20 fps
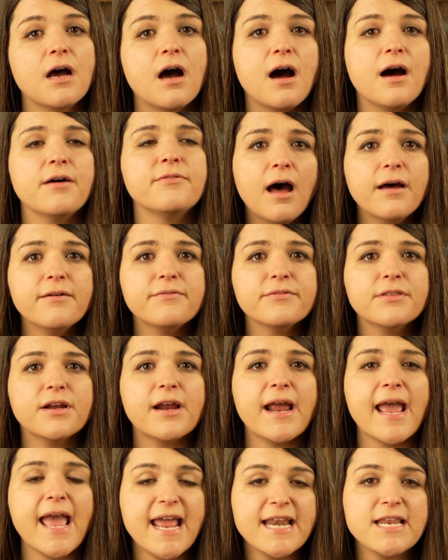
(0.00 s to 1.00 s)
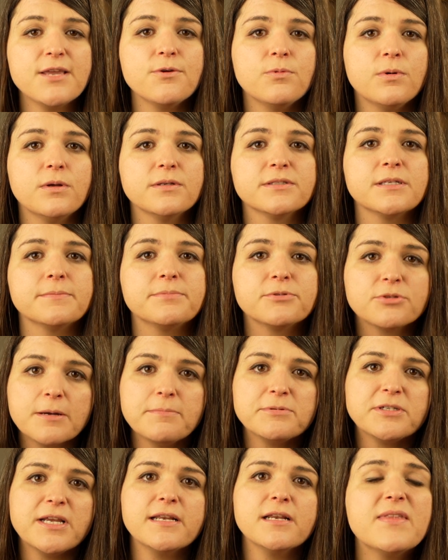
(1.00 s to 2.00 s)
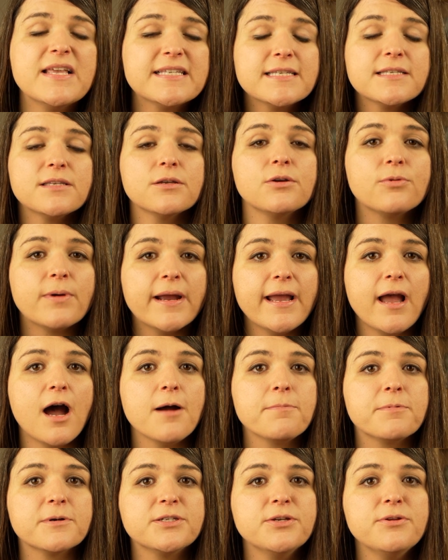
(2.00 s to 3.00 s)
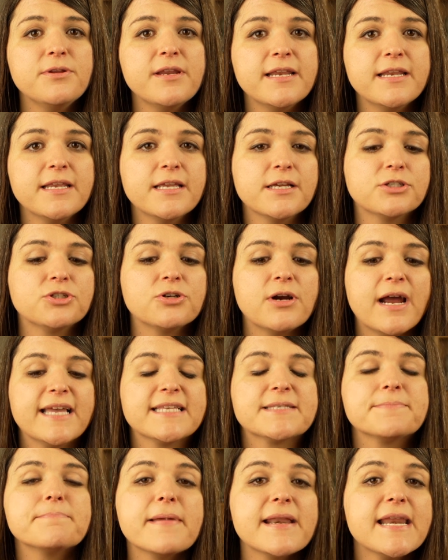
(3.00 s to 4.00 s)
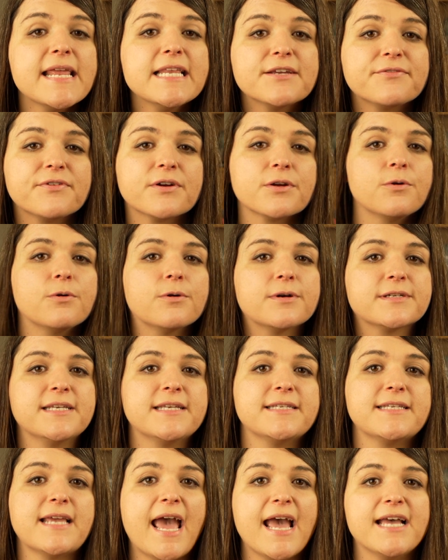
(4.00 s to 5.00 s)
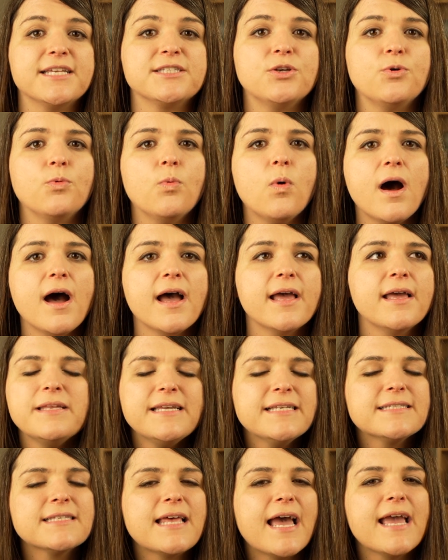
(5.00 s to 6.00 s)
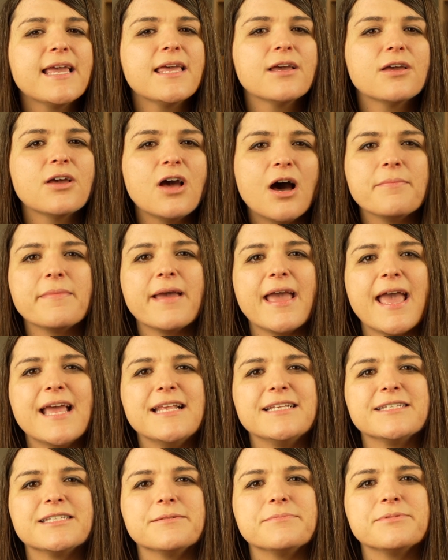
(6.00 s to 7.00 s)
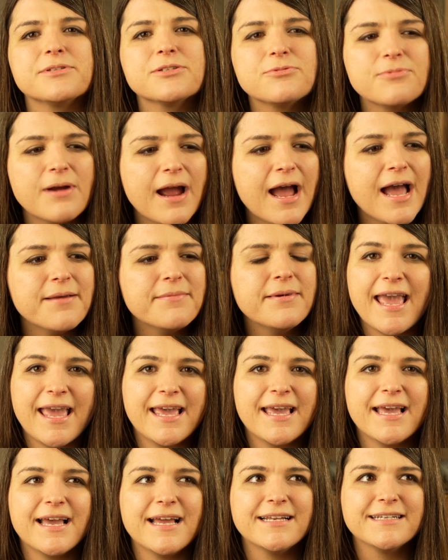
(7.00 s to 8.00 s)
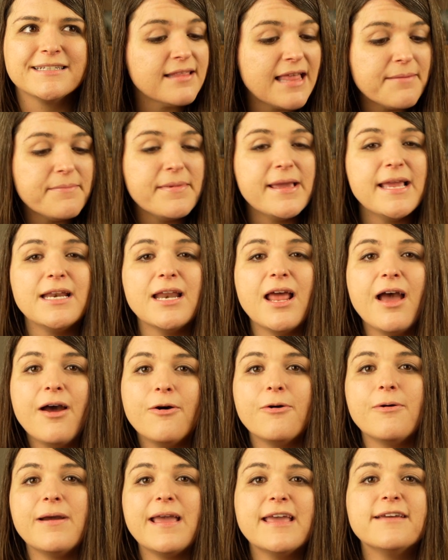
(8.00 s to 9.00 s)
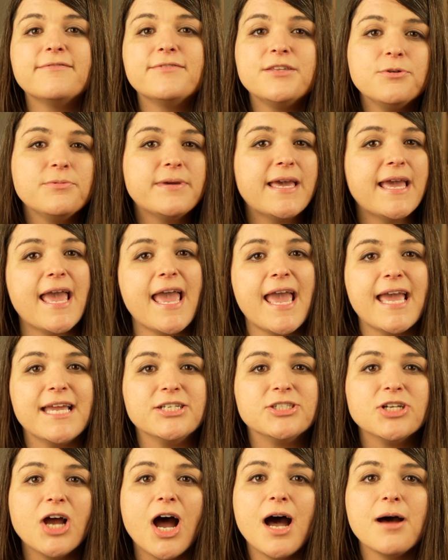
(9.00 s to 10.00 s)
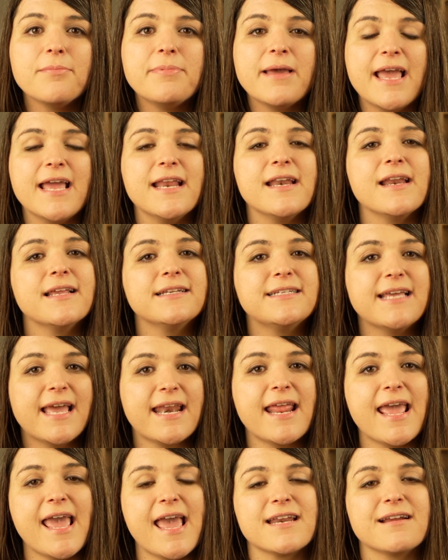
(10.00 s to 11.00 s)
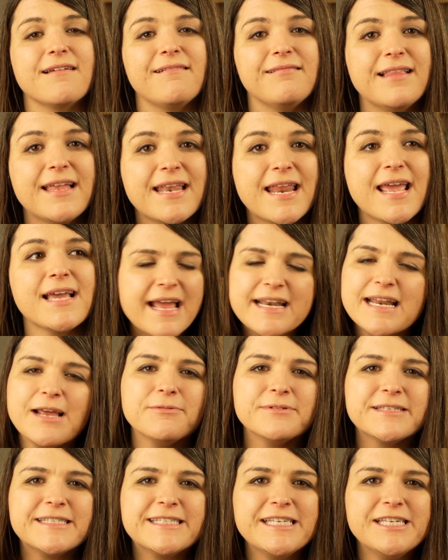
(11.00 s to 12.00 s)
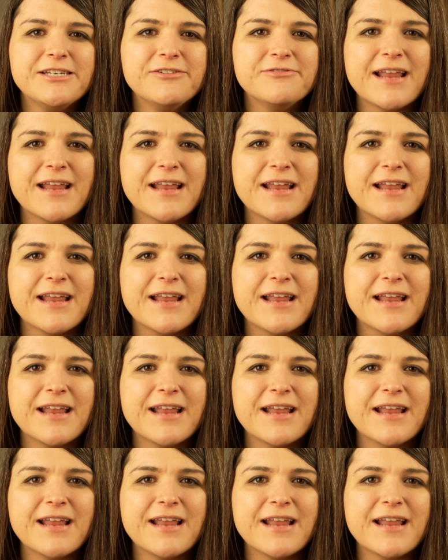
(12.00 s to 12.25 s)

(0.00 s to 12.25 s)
off of their annual subscription. This is a great opportunity to try as many different courses as you want. Please like, comment, and subscribe, and let me know if you get a job in data analytics, and I will see you